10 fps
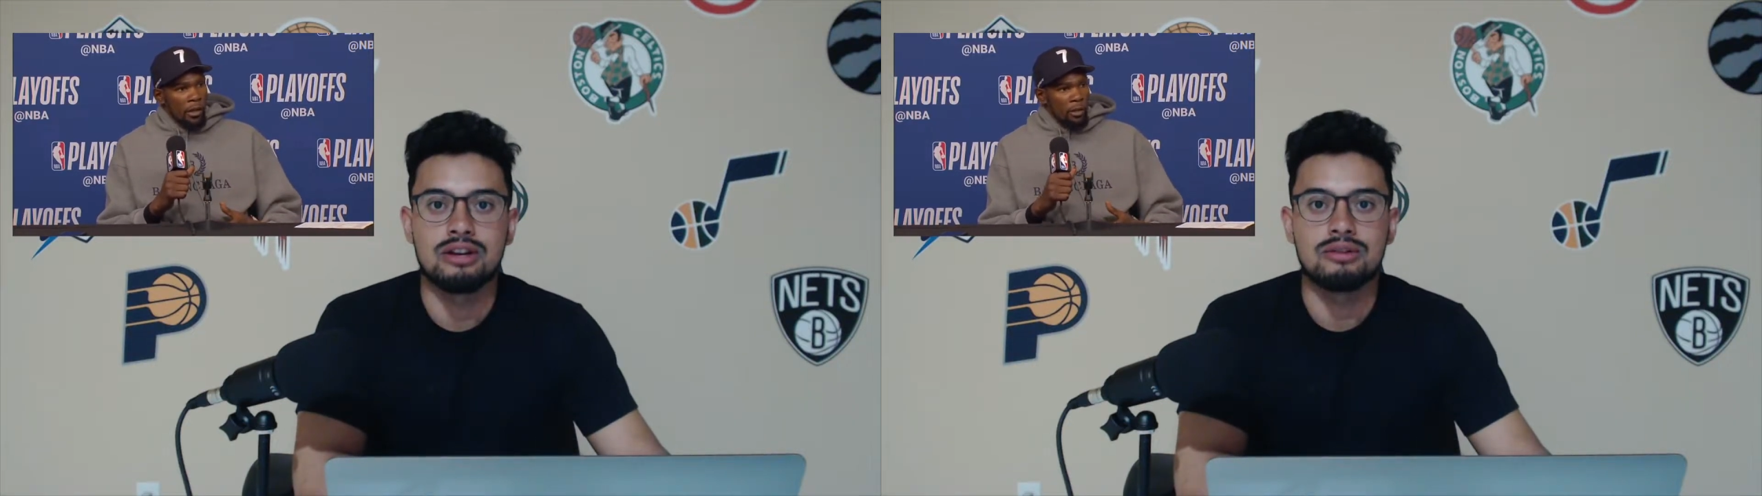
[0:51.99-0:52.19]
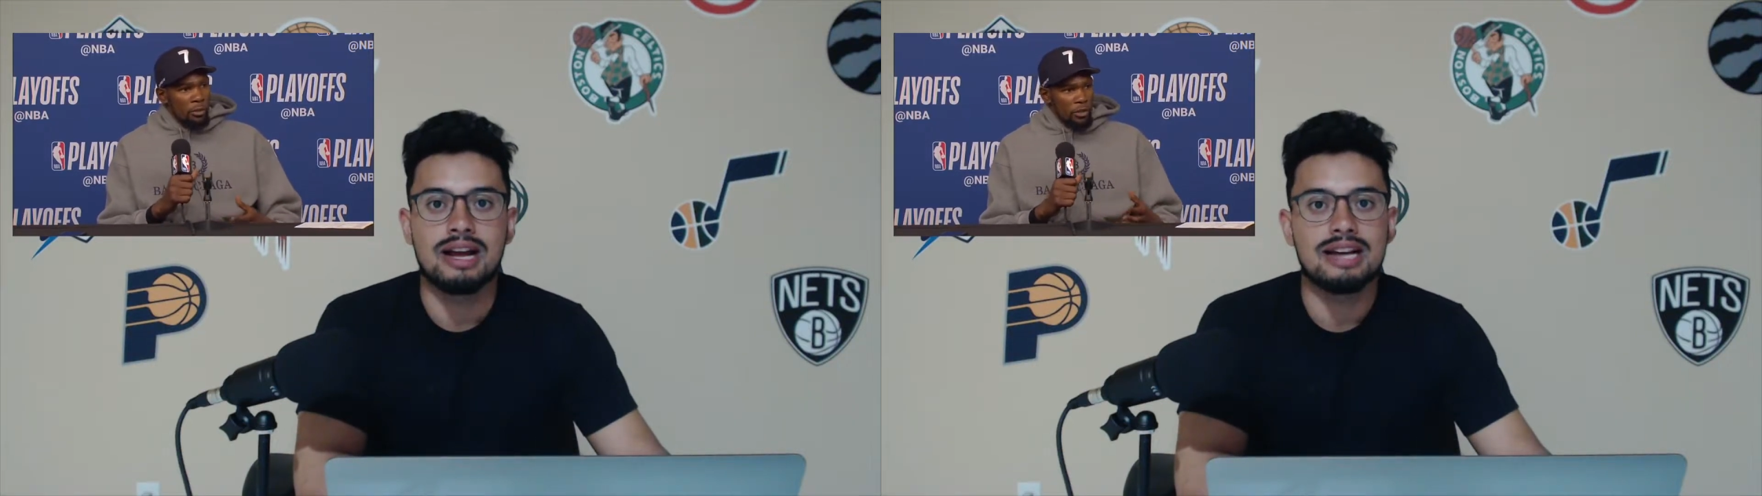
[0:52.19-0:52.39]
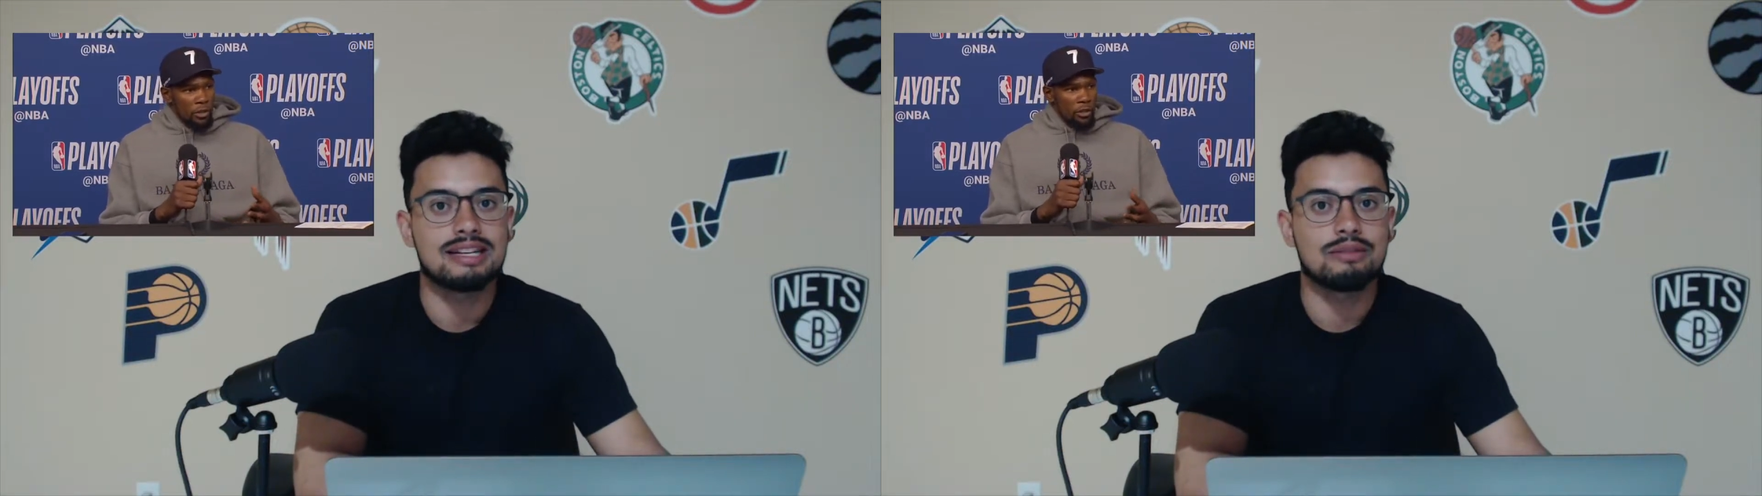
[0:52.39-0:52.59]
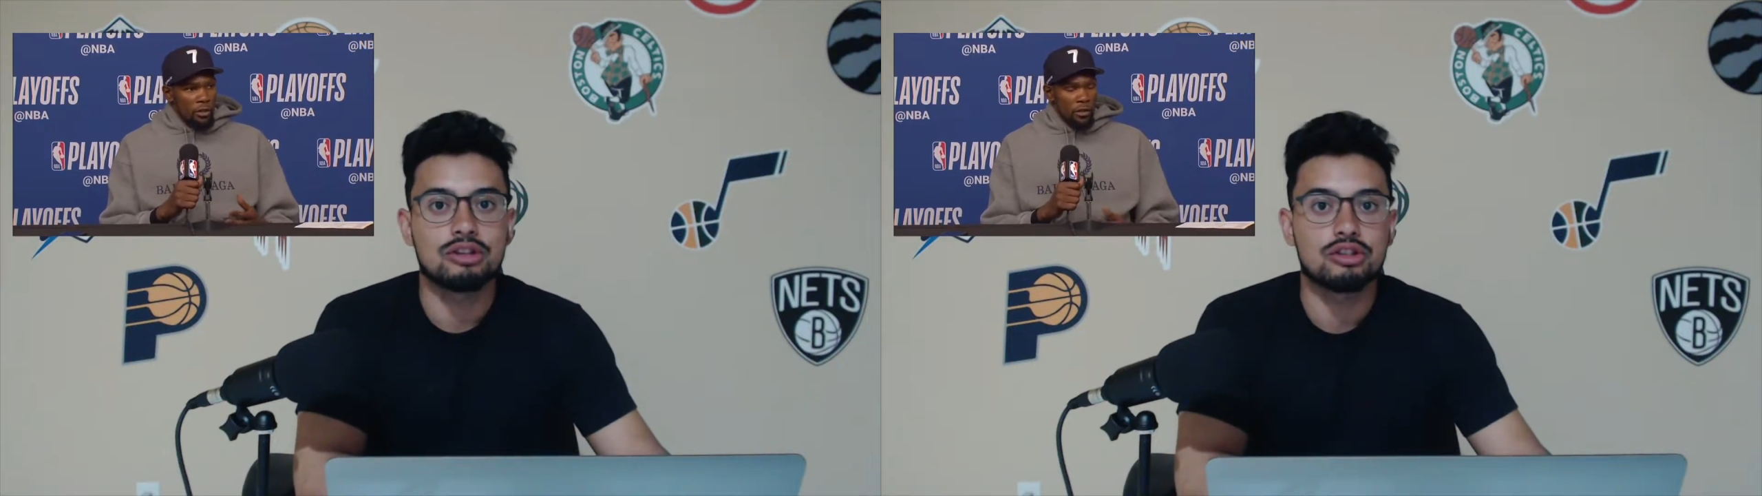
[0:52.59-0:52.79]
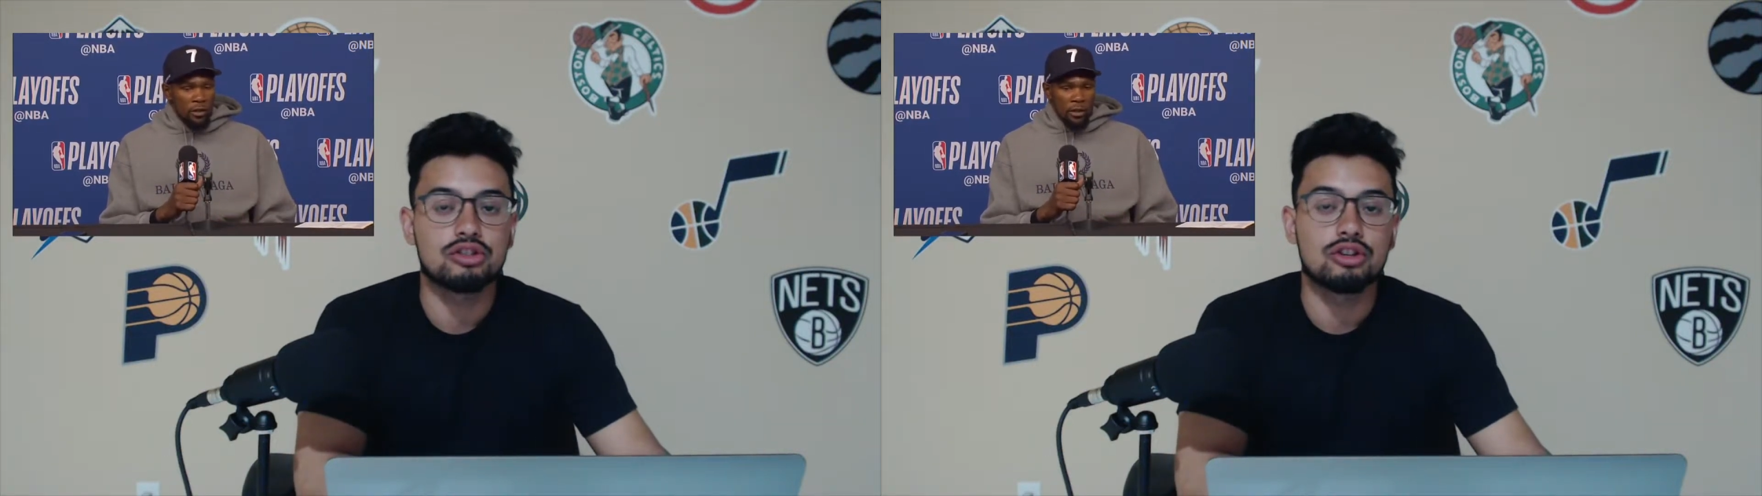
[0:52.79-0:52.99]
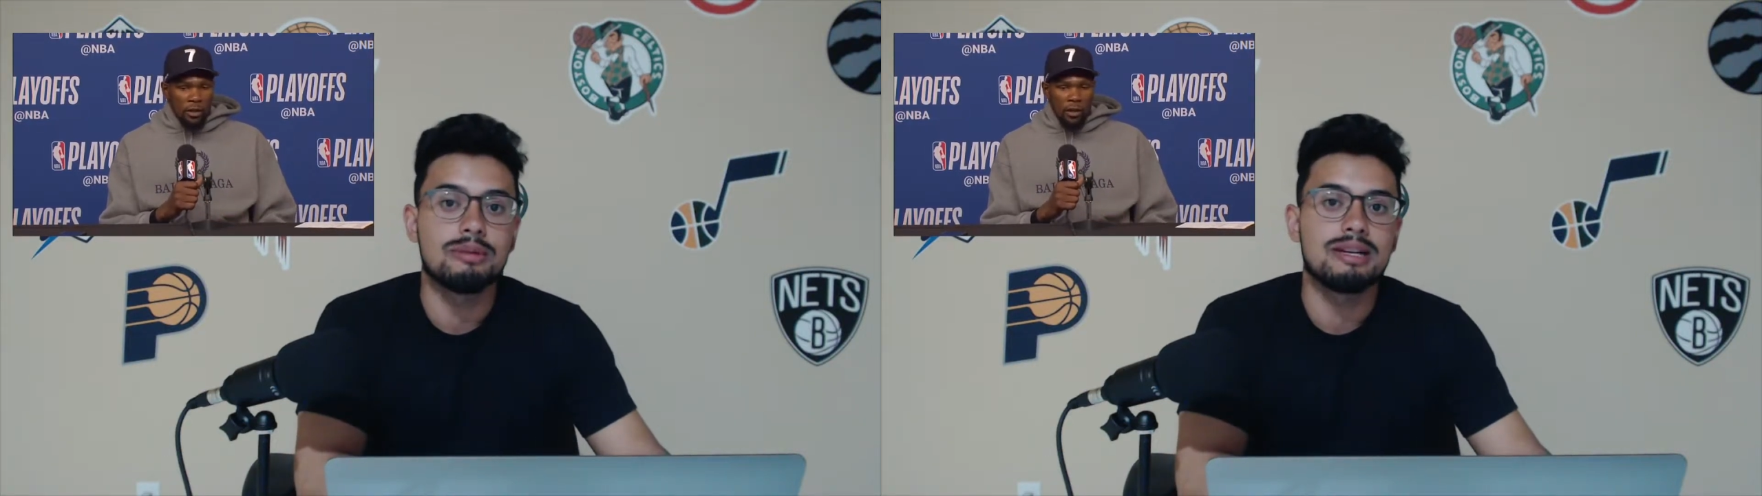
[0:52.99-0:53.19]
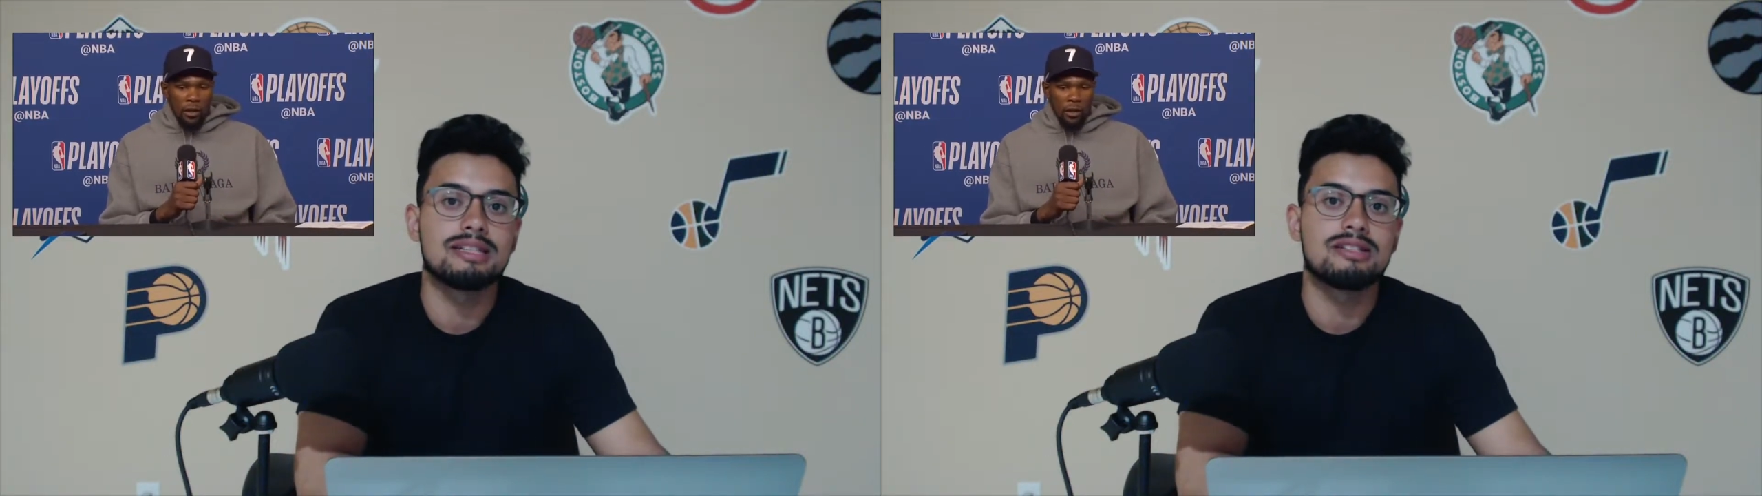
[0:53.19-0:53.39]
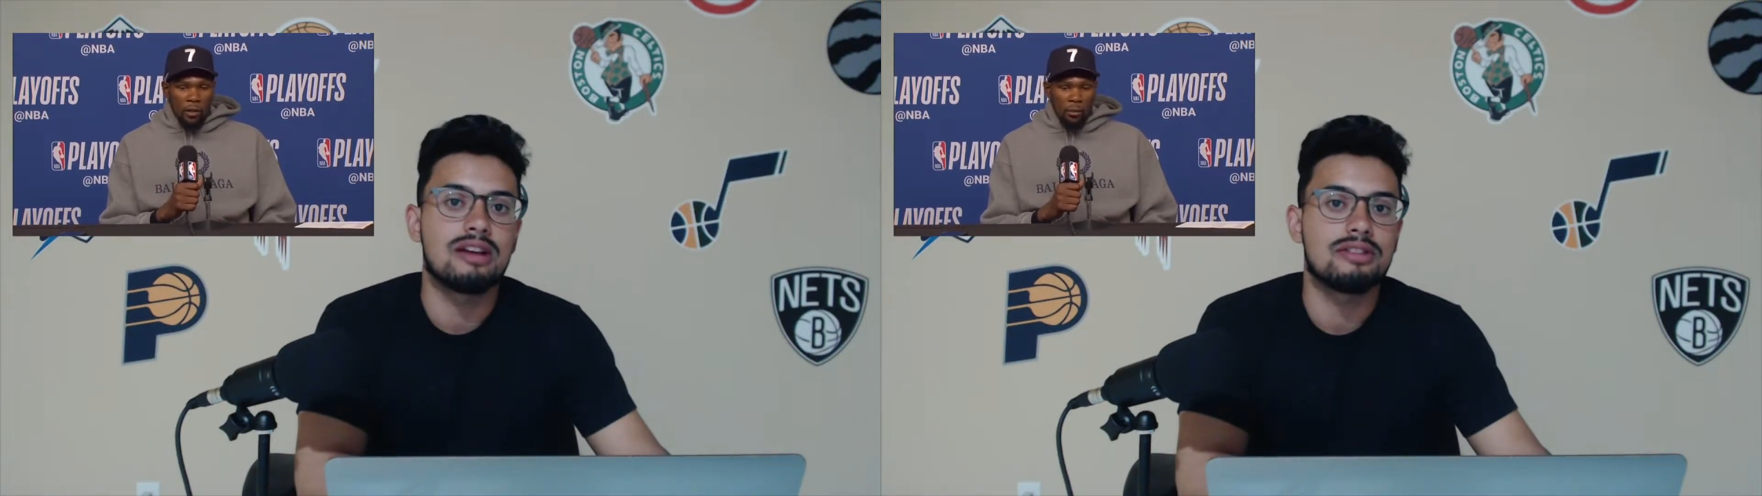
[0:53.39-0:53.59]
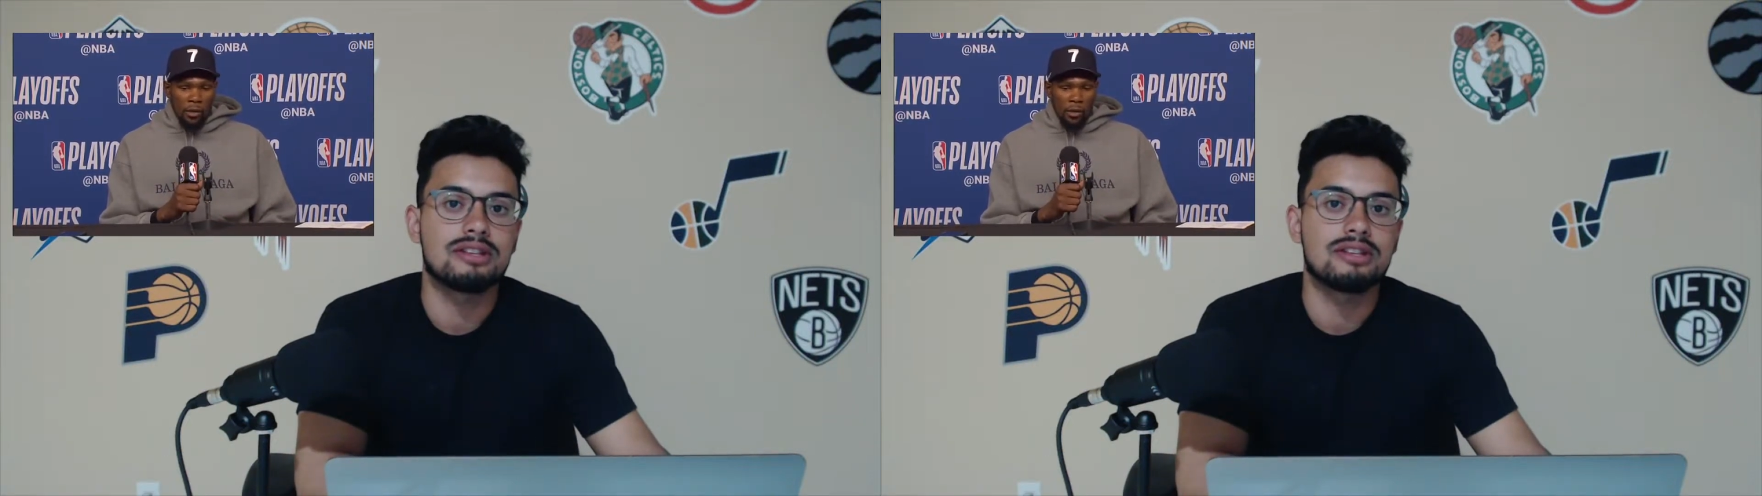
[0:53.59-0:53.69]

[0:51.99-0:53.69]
Guys like Richard Sherman is not the